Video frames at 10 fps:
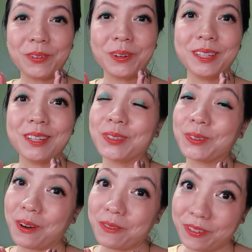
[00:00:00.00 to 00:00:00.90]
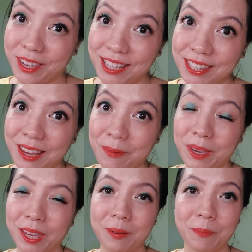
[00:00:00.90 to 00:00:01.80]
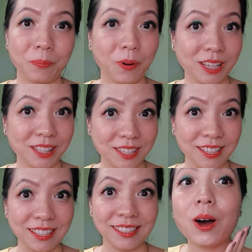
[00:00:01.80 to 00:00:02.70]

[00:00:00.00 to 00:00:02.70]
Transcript: radiance to our face and make it brighter.